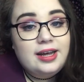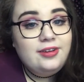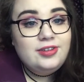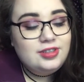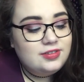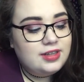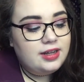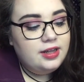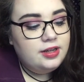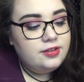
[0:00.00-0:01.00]
I couldn't use
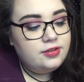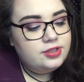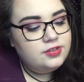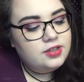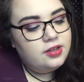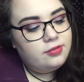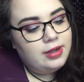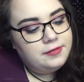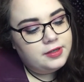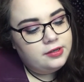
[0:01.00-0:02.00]
that. So I just got the
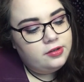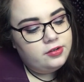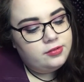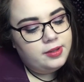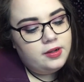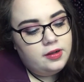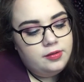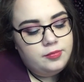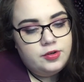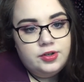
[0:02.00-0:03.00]
Revlon Ultimate
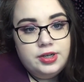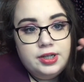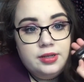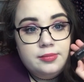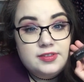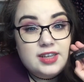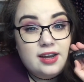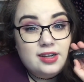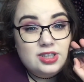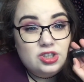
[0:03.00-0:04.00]
All-in-One
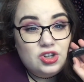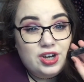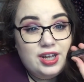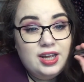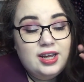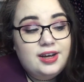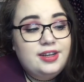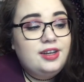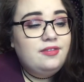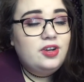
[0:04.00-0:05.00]
Mascara to try. I
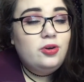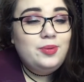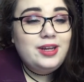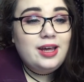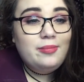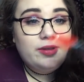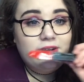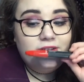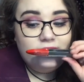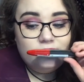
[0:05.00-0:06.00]
didn't even open it yet
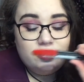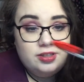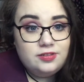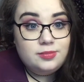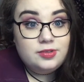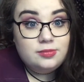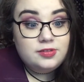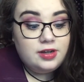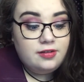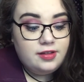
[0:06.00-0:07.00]
because I'm trying to use up other
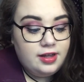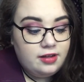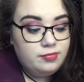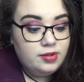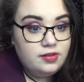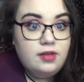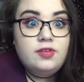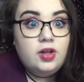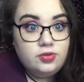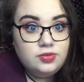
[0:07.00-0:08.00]
mascaras that I have, because I
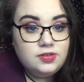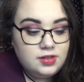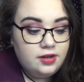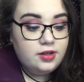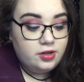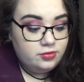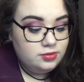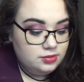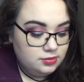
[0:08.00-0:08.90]
have loads on the go.